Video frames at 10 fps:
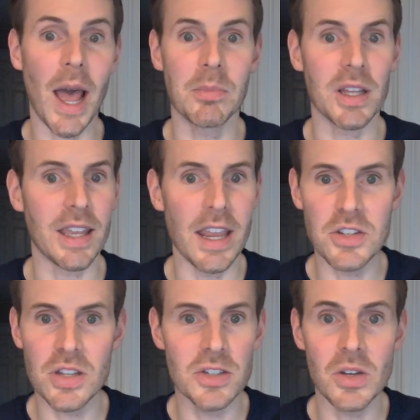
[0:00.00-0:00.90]

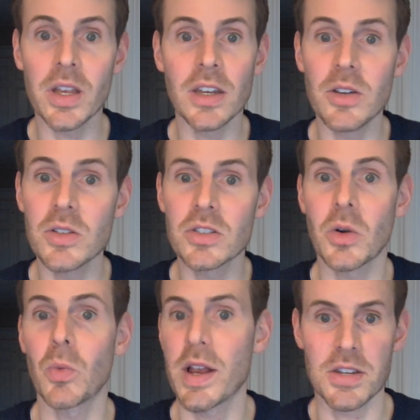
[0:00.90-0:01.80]
applications you can use
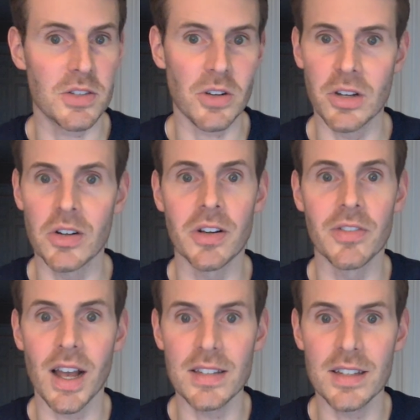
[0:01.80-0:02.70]
to register your
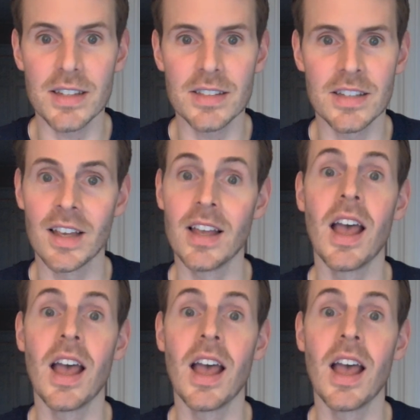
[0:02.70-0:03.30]
devices.